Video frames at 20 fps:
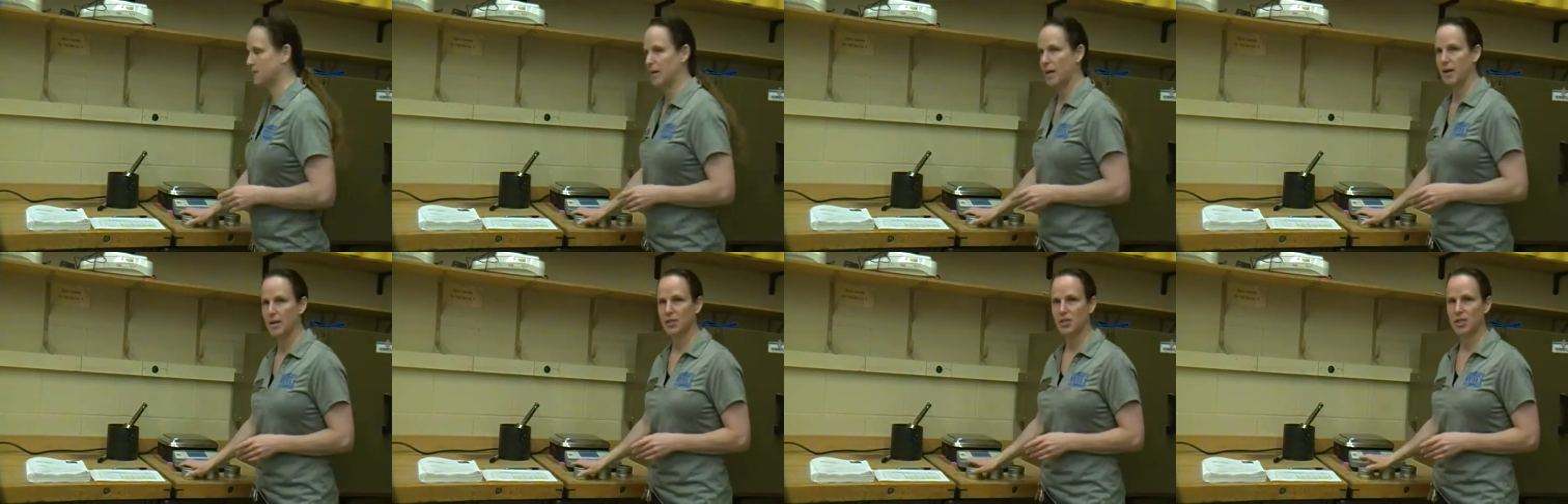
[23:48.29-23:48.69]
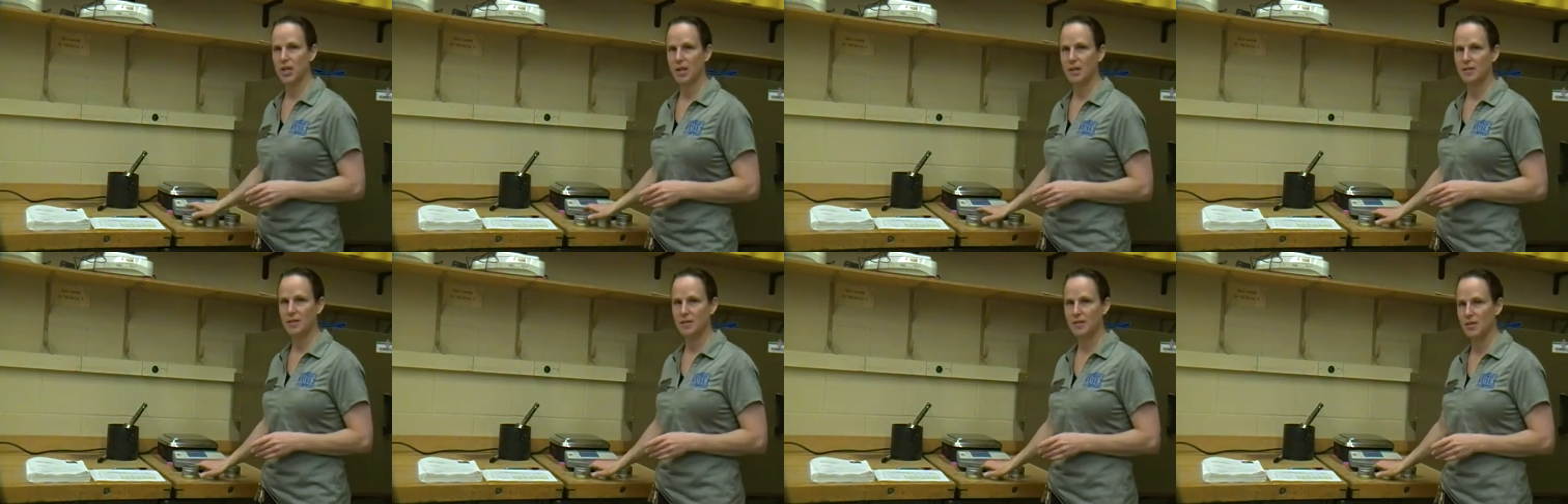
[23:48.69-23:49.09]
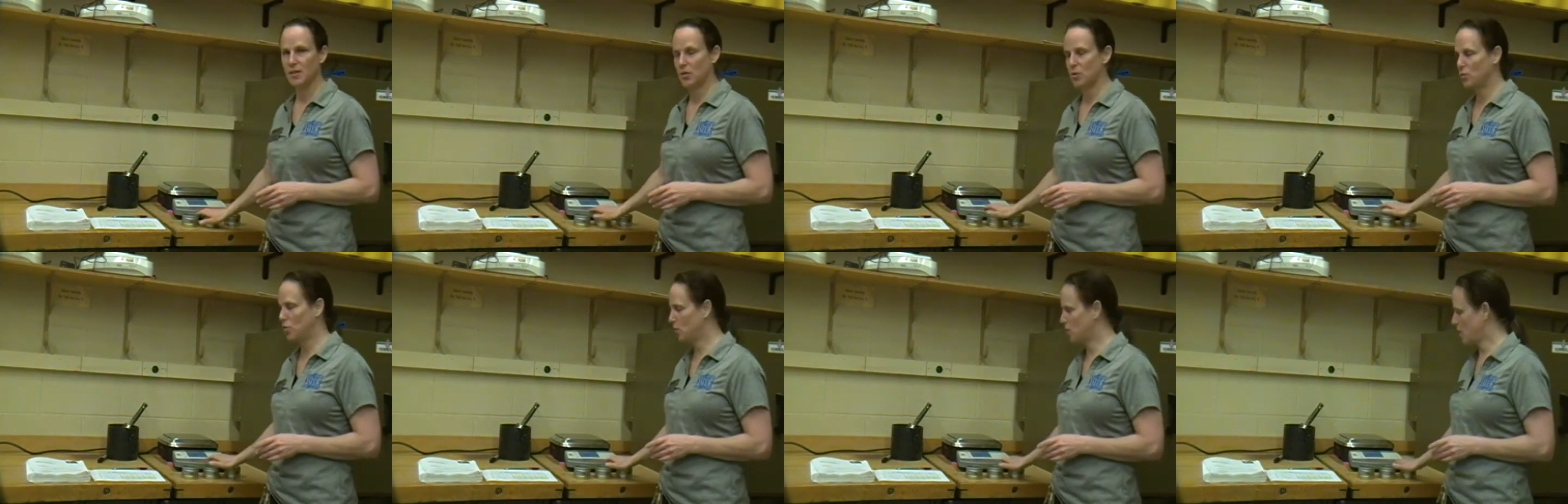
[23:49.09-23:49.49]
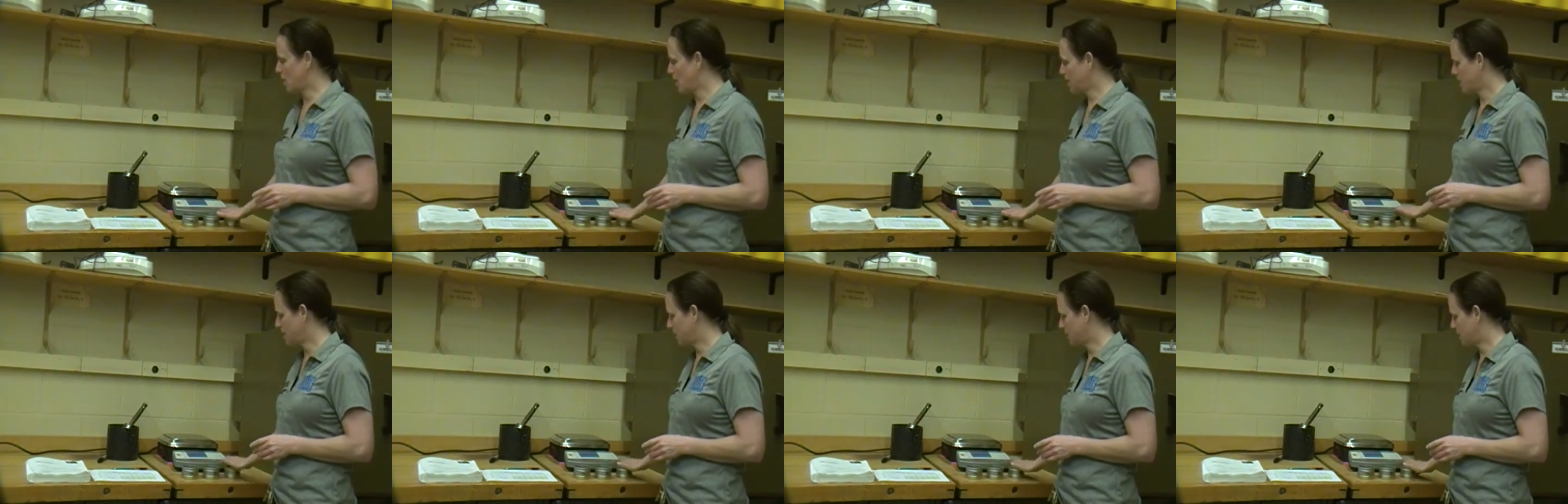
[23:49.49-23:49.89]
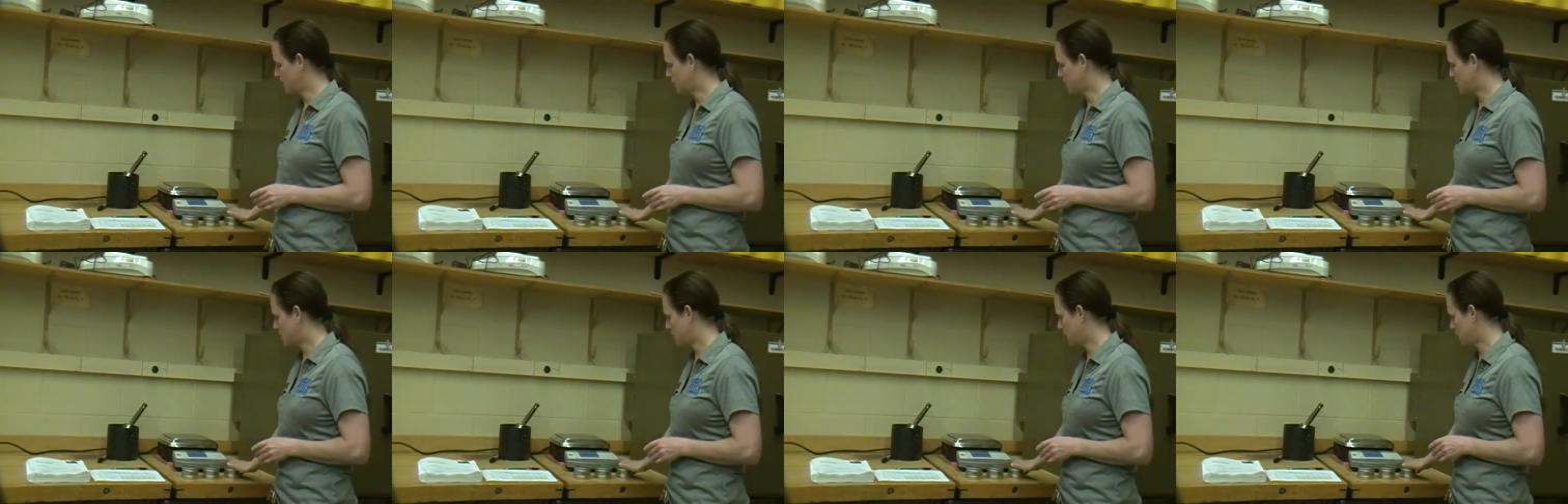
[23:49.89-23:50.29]
has had a chance to cool off
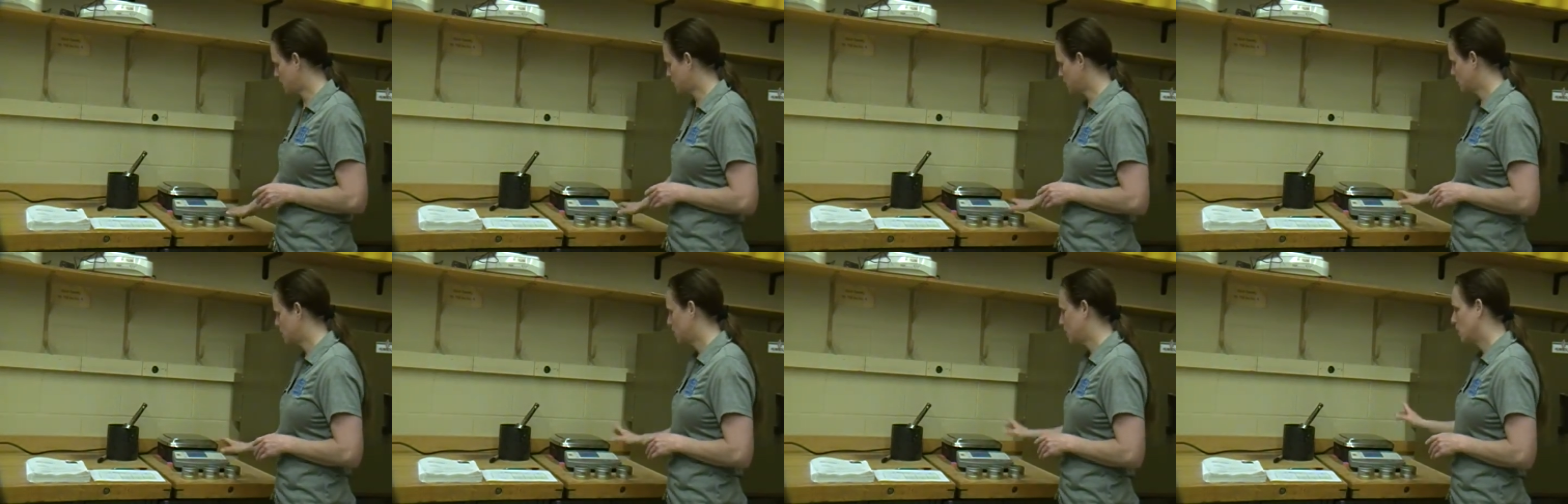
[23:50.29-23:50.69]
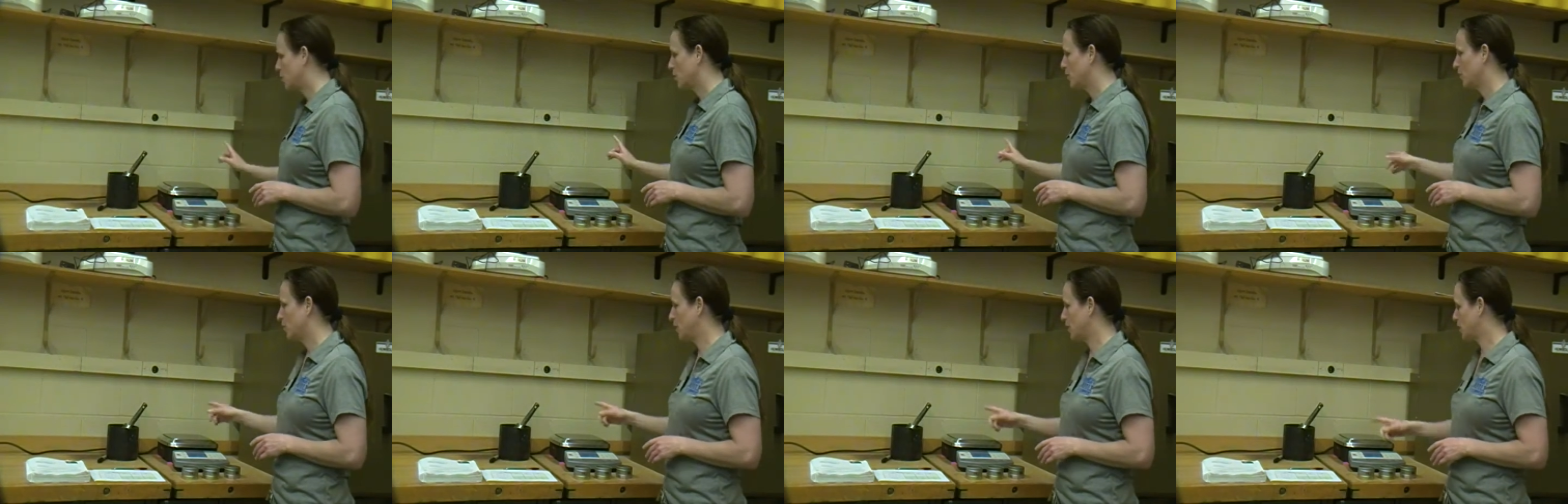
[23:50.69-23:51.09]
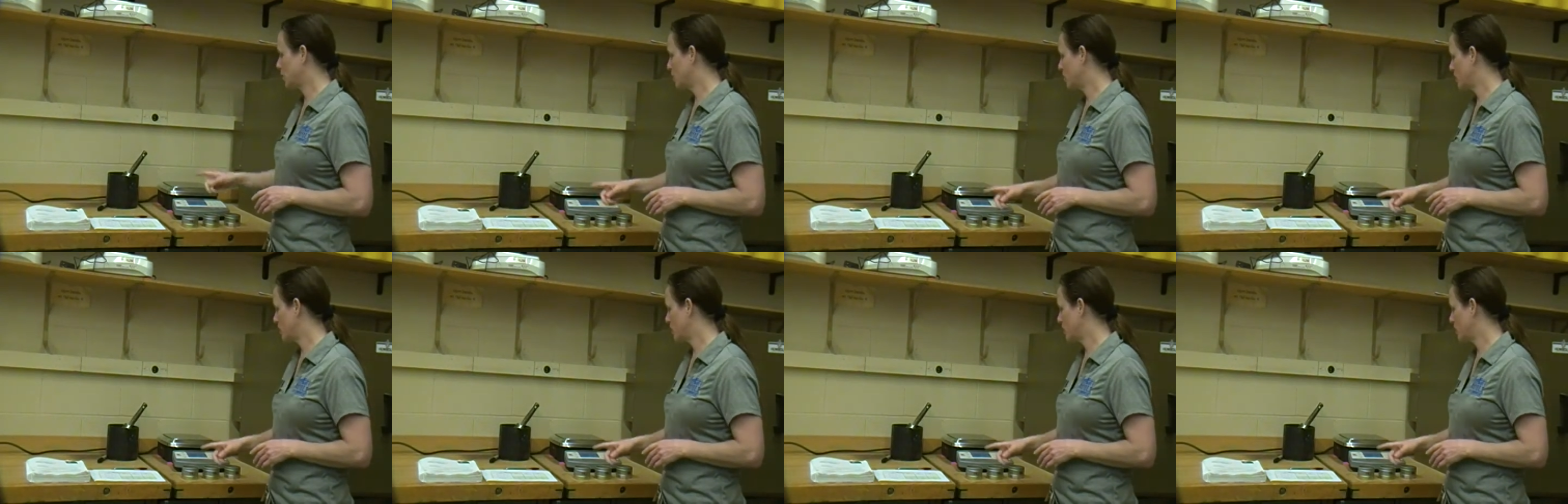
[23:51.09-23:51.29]
enough to touch, we